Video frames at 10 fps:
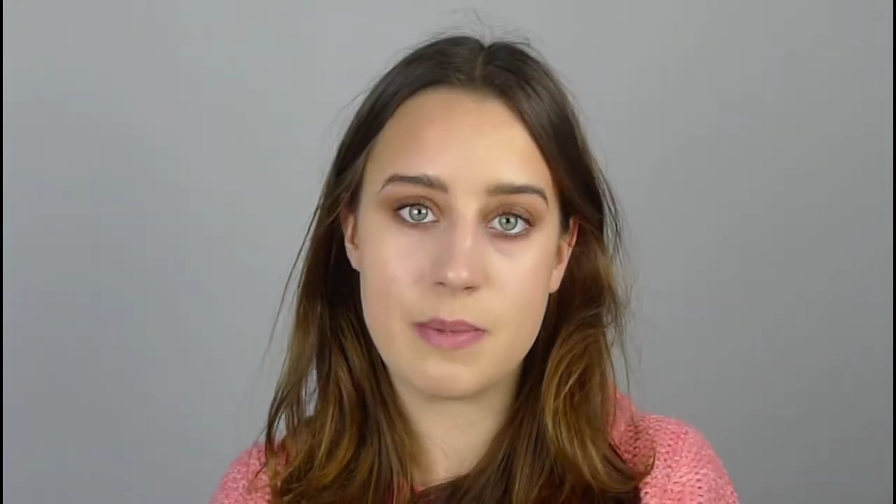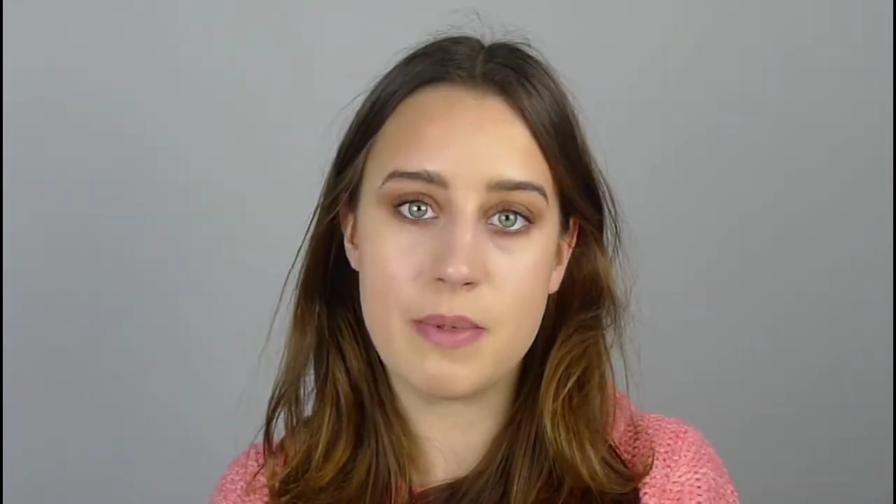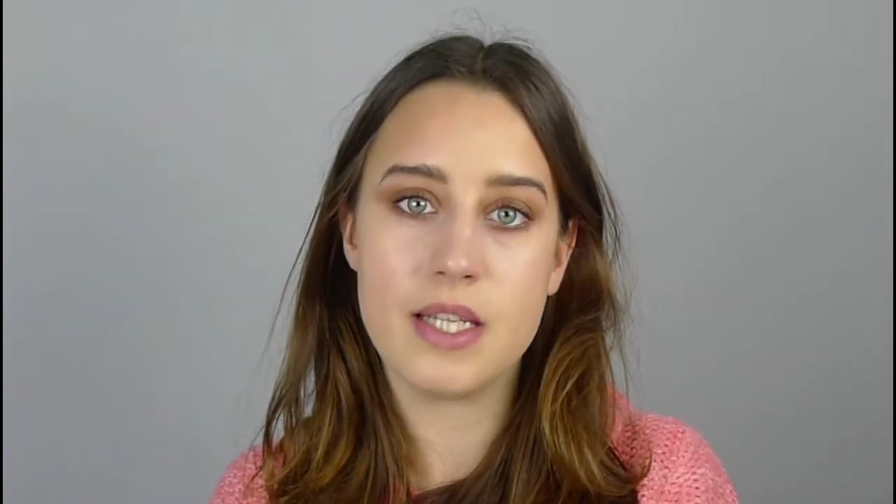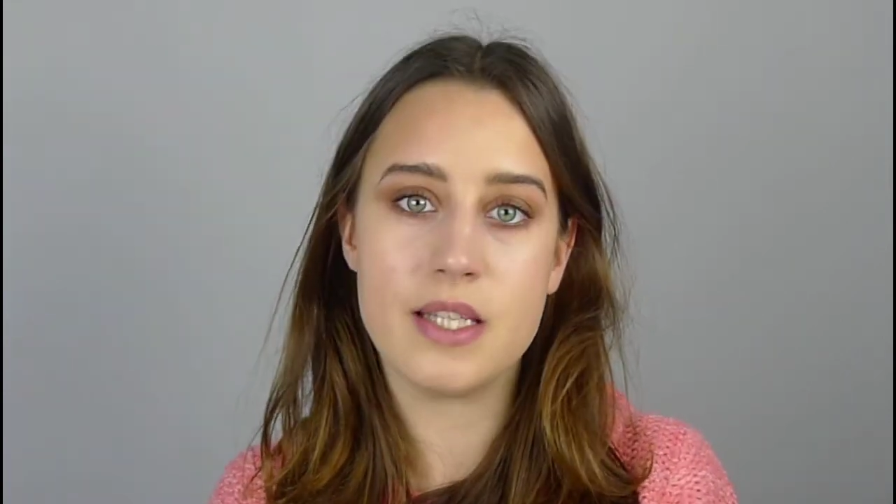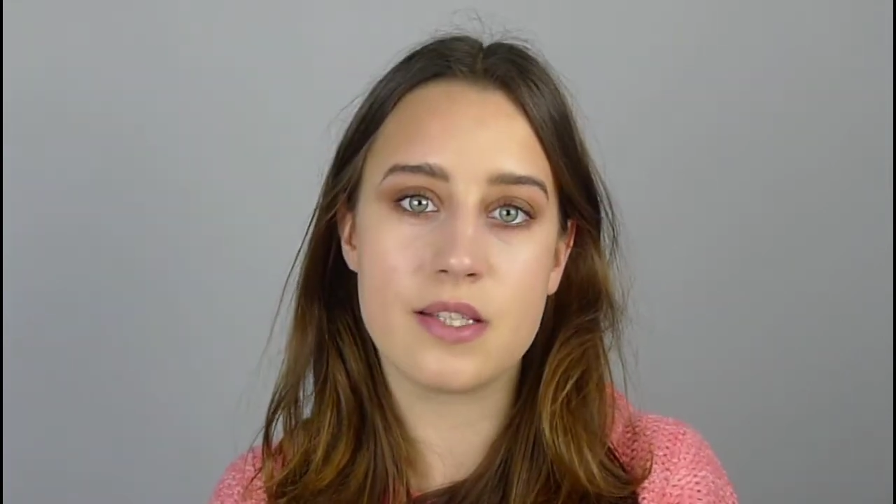
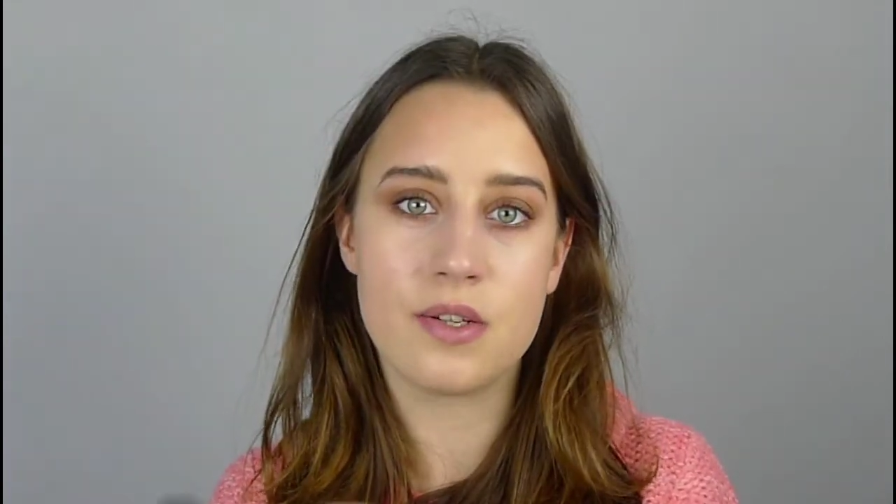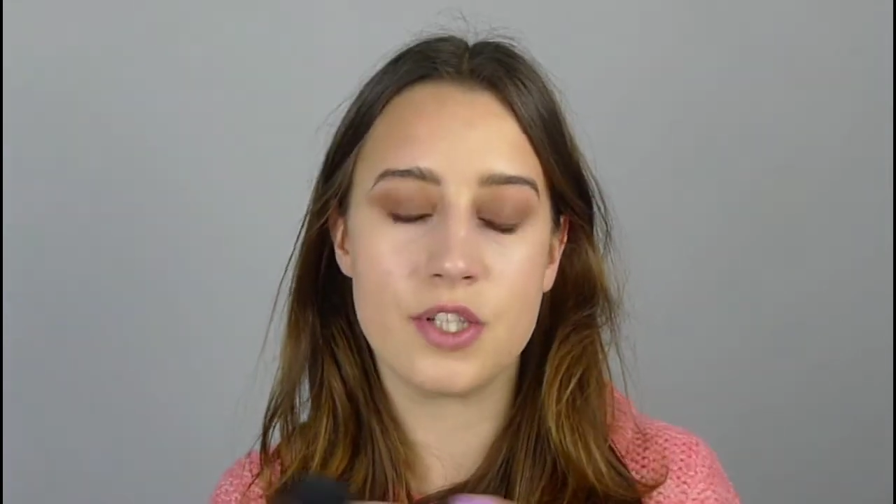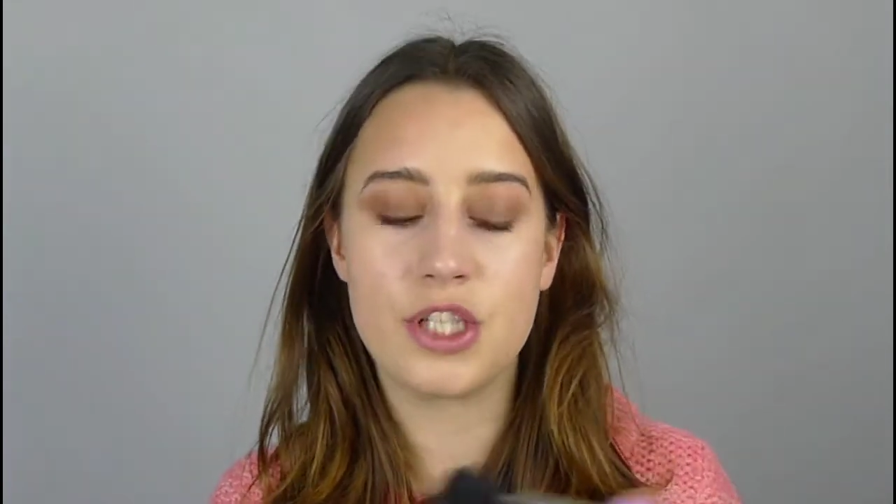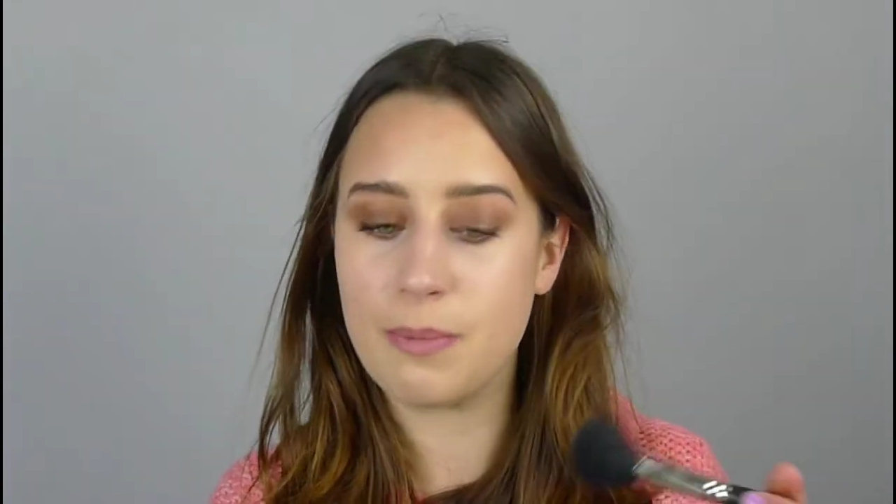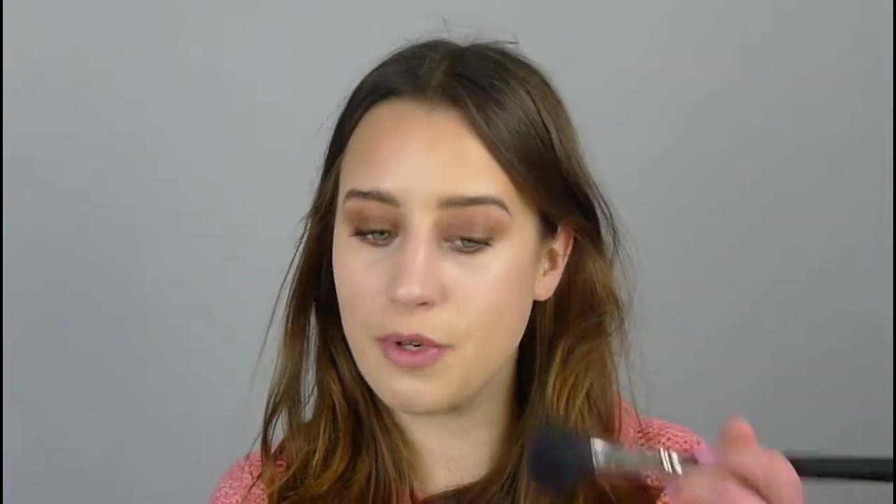because it's got
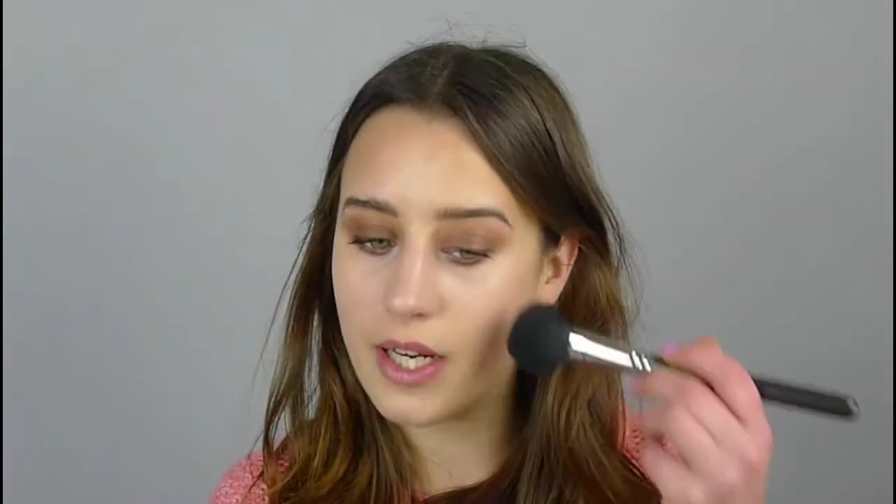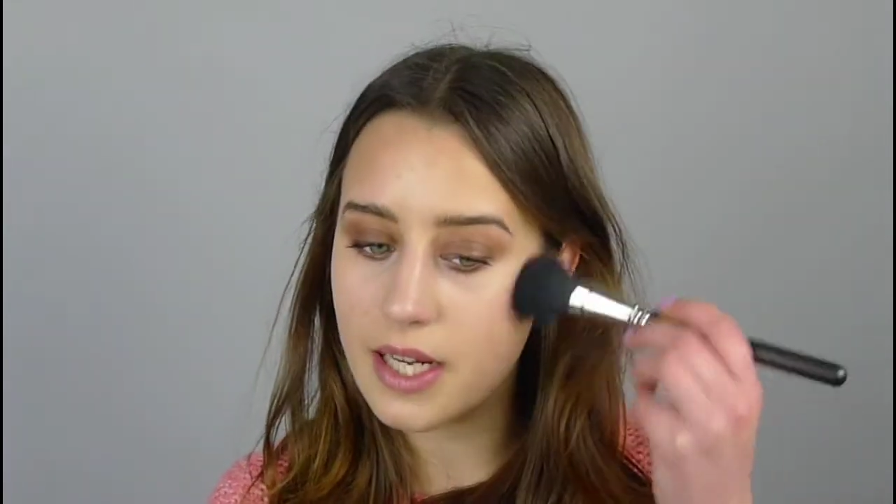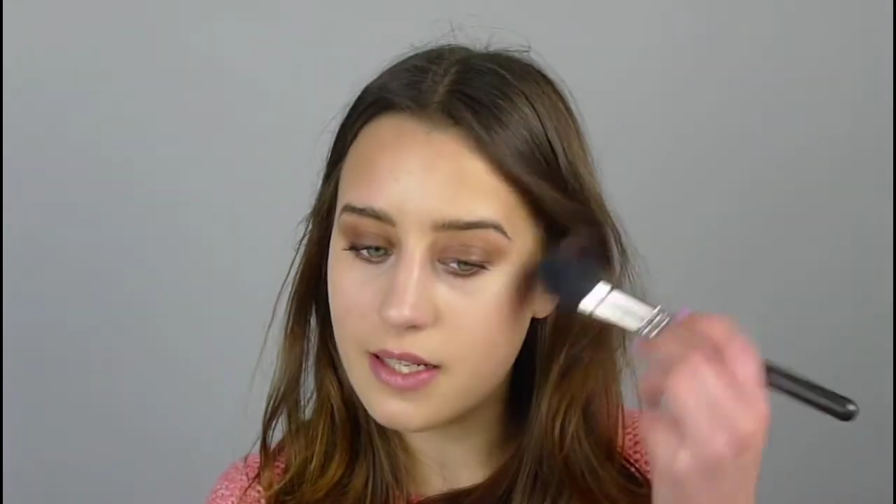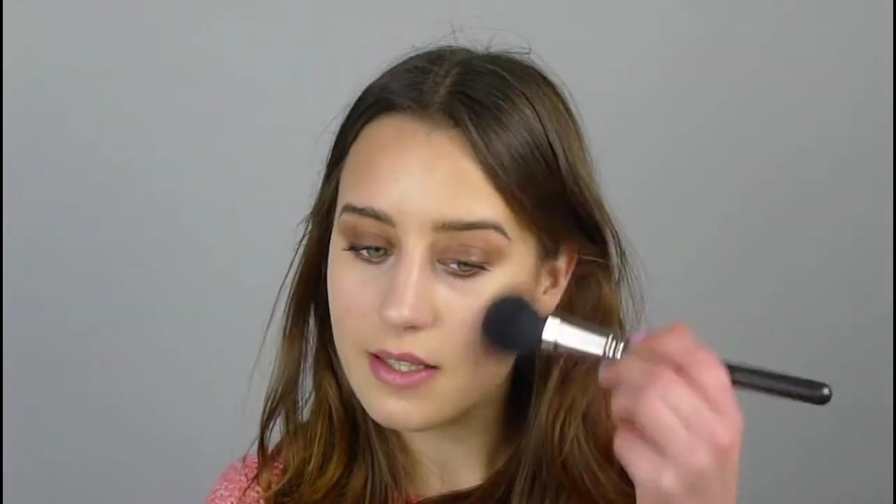shimmer in it,